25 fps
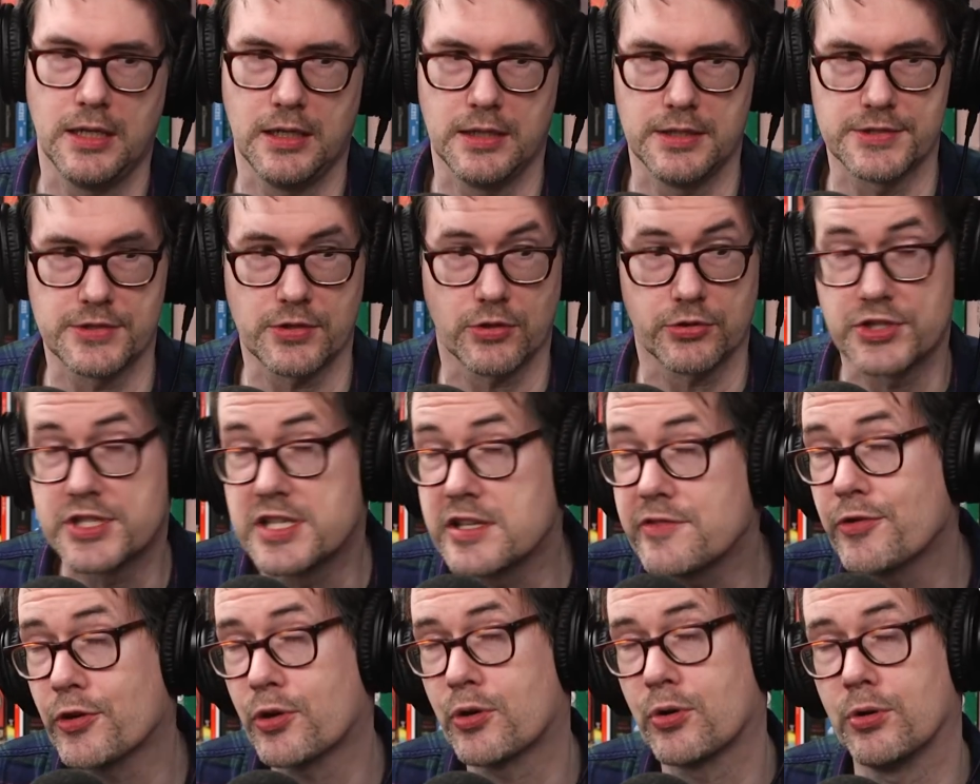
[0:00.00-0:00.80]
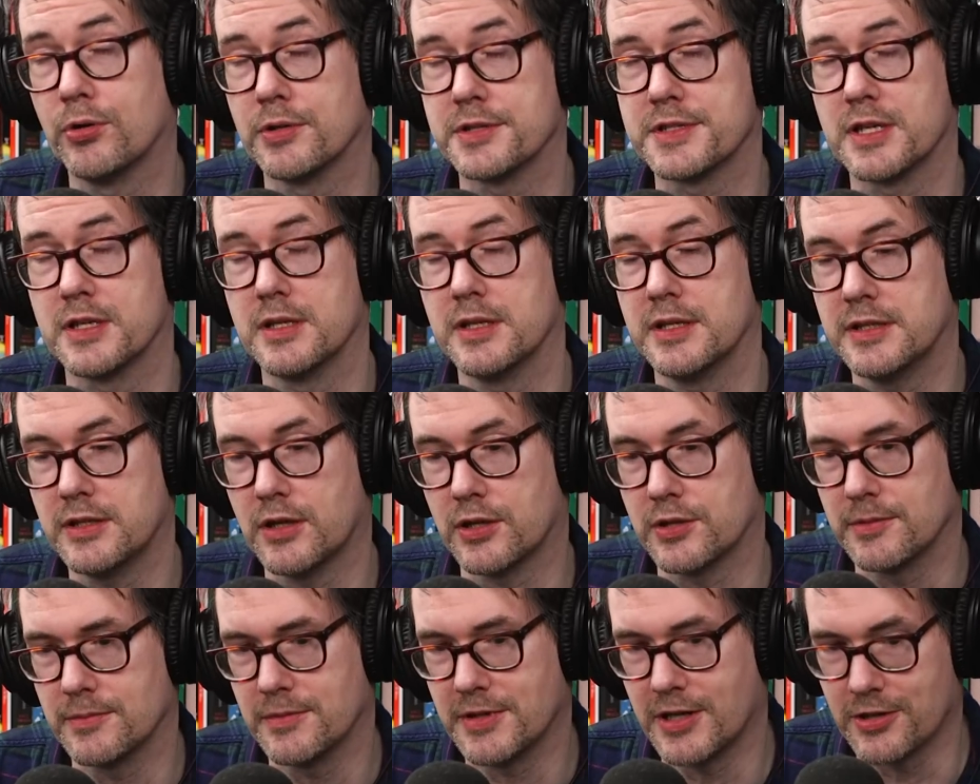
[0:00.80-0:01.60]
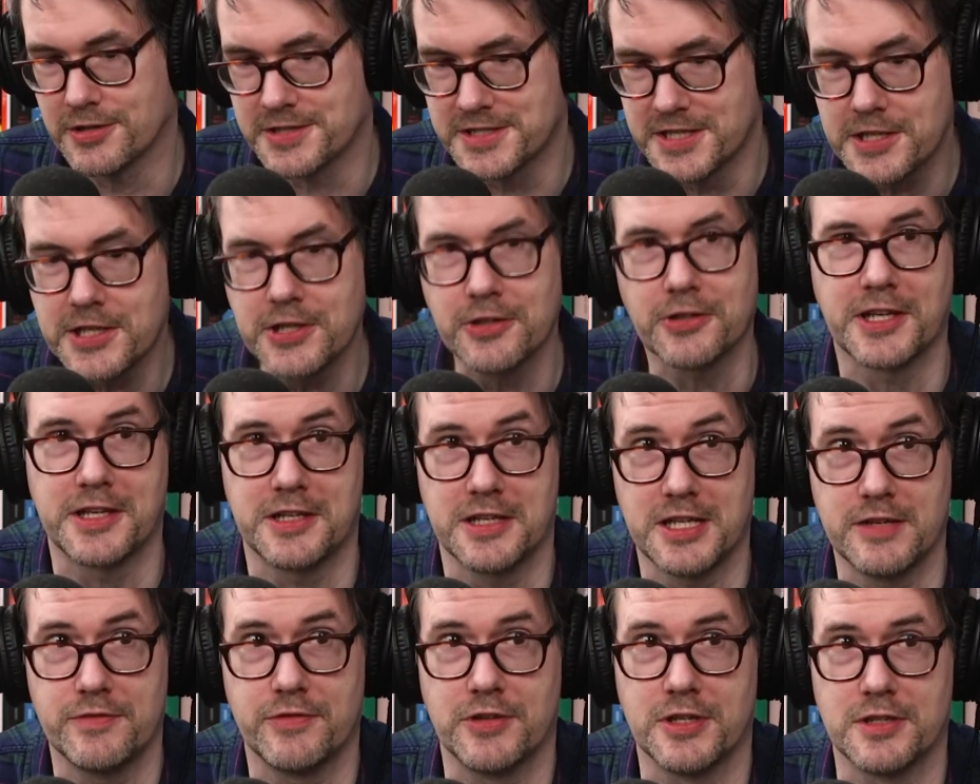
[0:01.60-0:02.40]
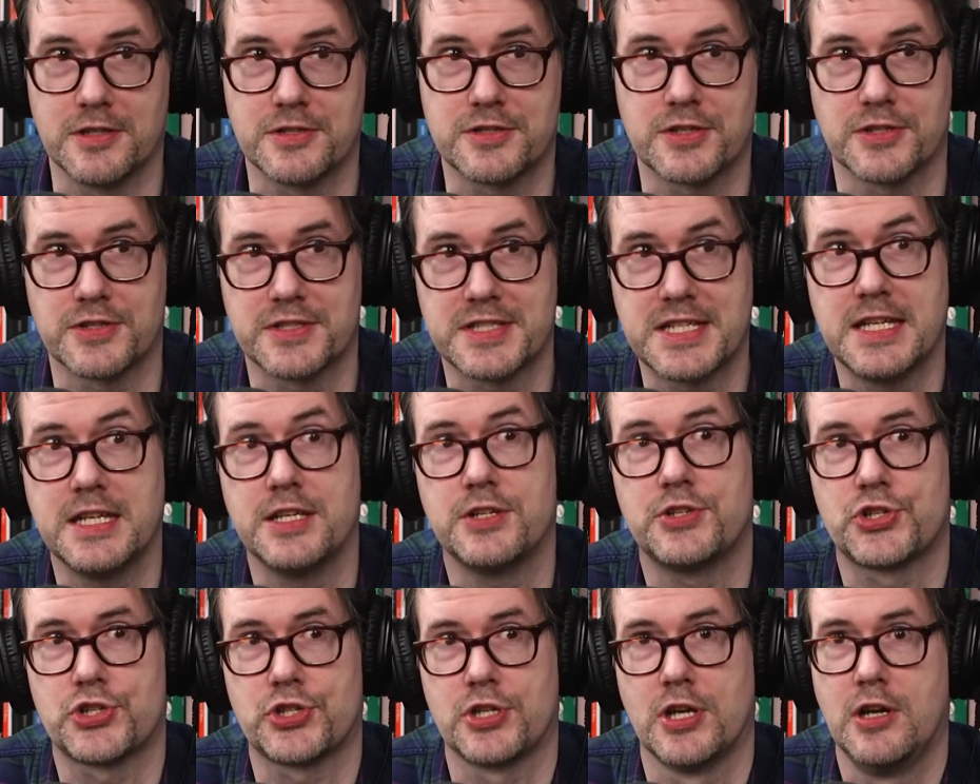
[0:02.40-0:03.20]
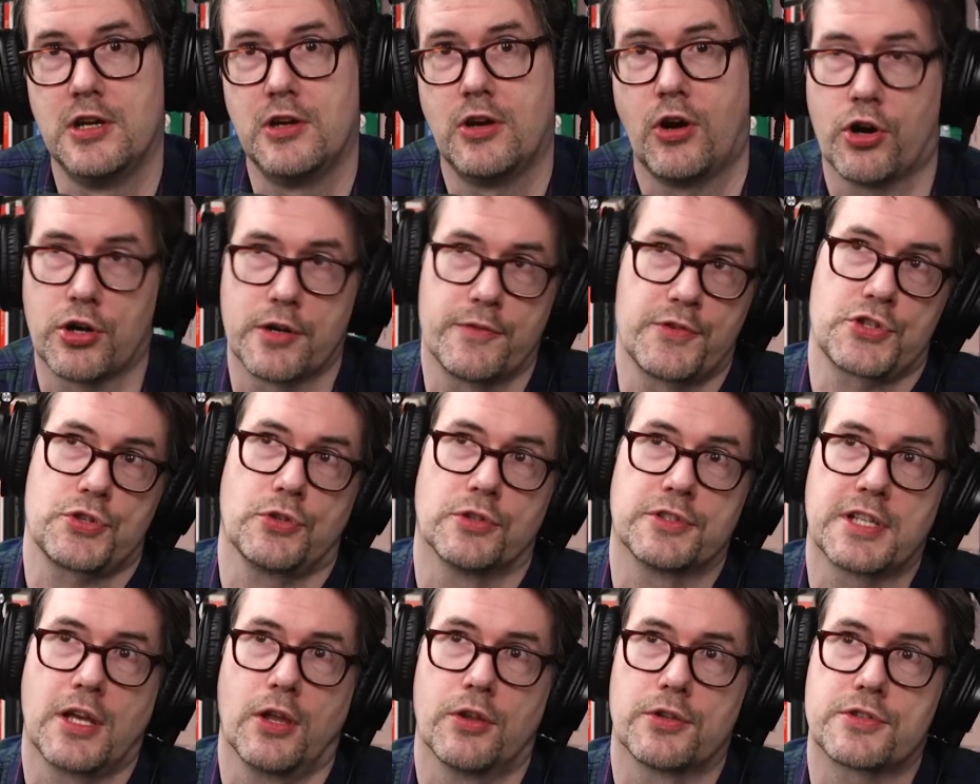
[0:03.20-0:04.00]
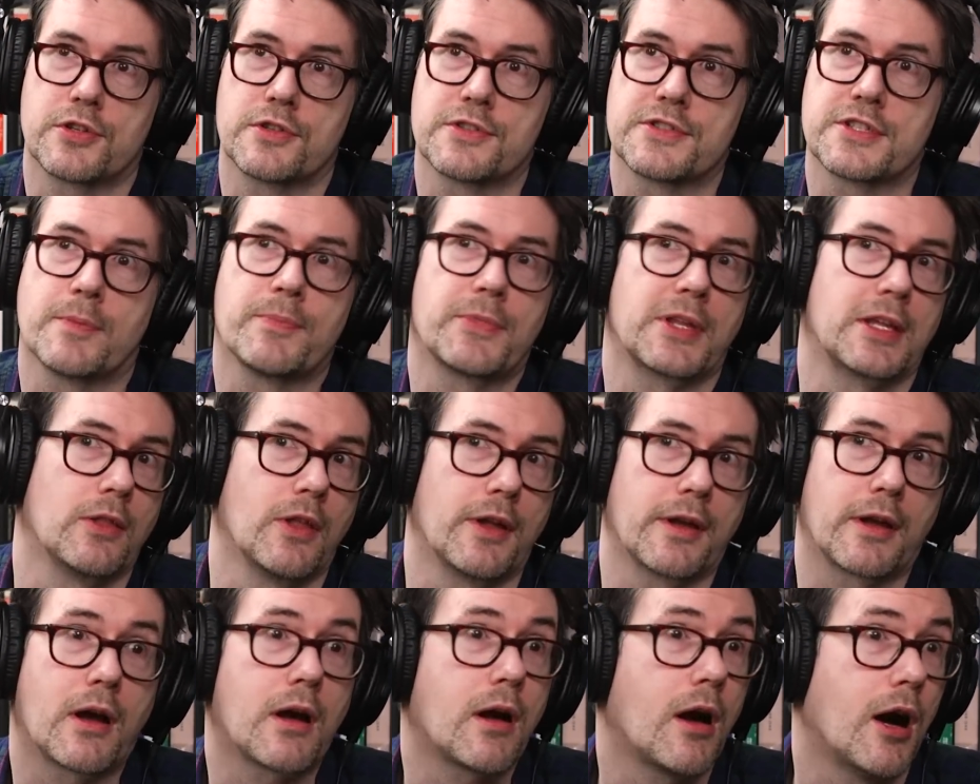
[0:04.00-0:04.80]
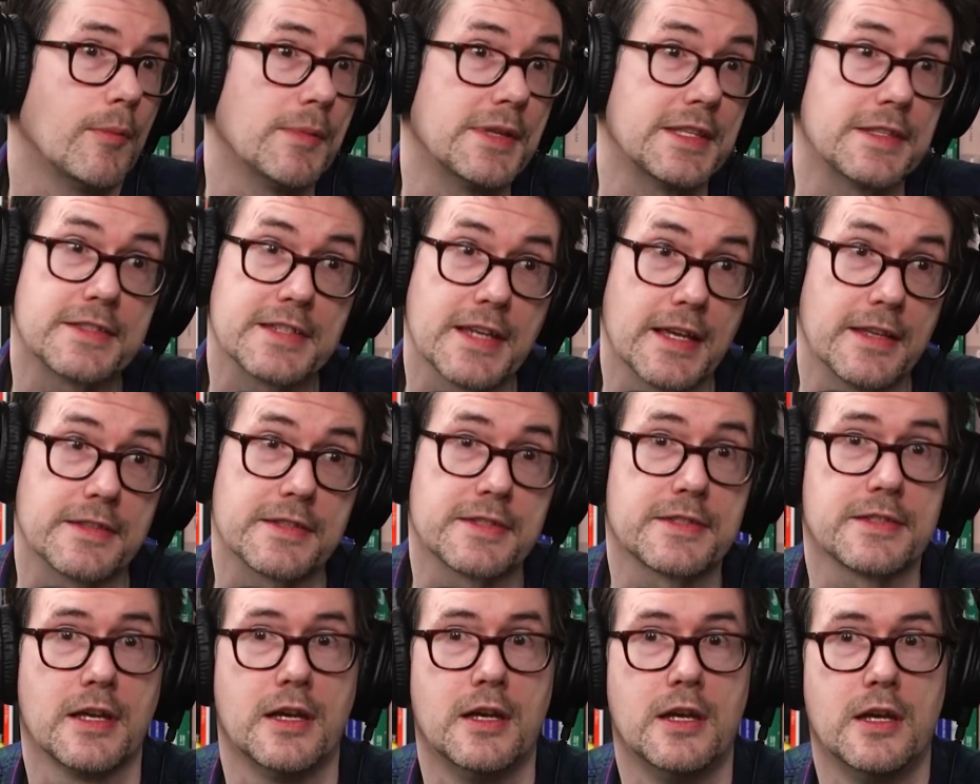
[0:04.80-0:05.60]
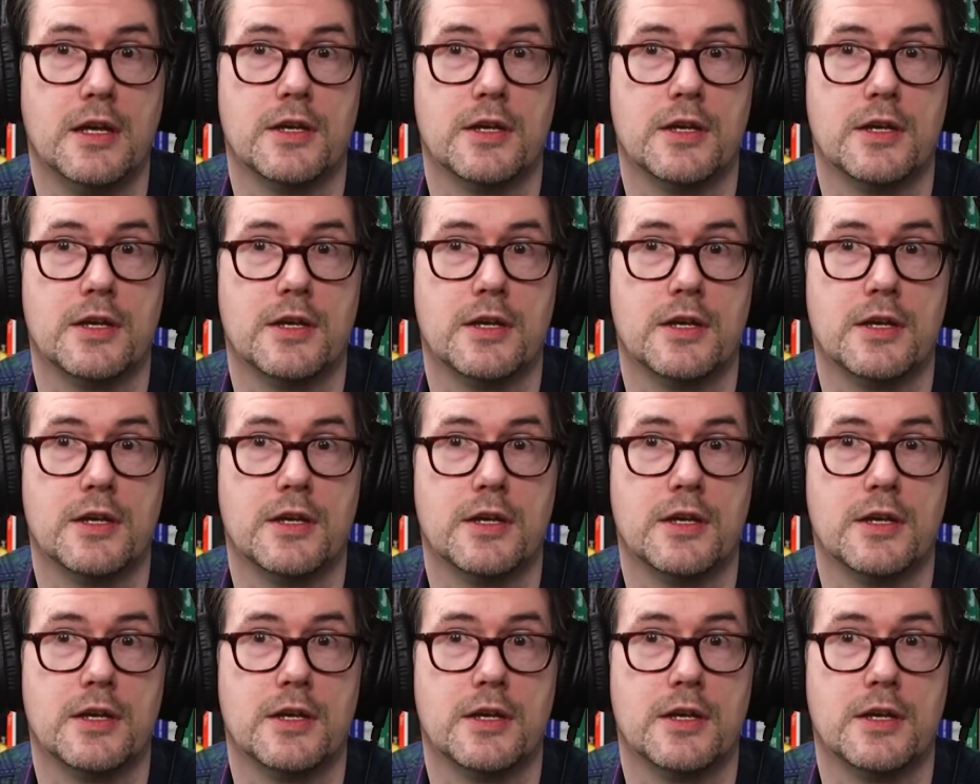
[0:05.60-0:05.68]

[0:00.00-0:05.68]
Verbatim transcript: is difficult to articulate even to teach artificial intelligence something like common sense.